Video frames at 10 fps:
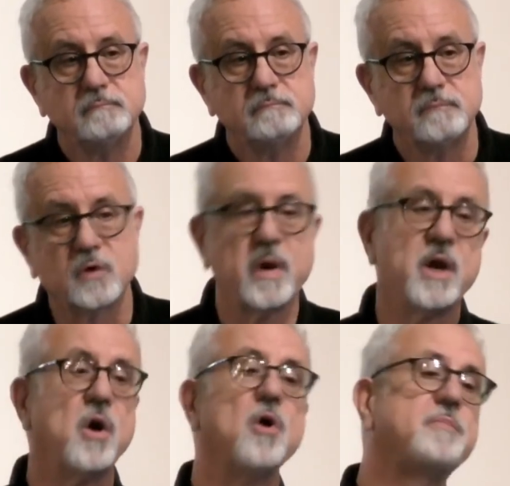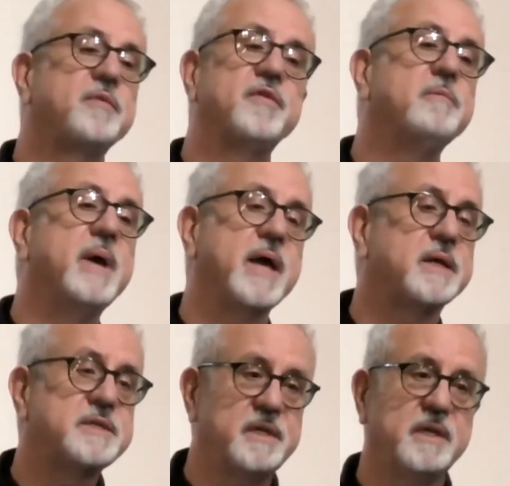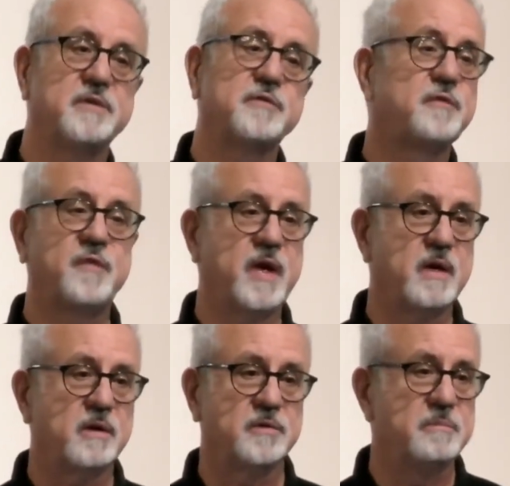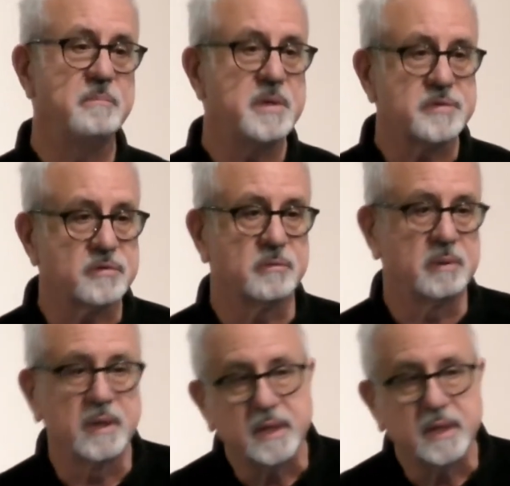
The great hope of humanity has failed miserably.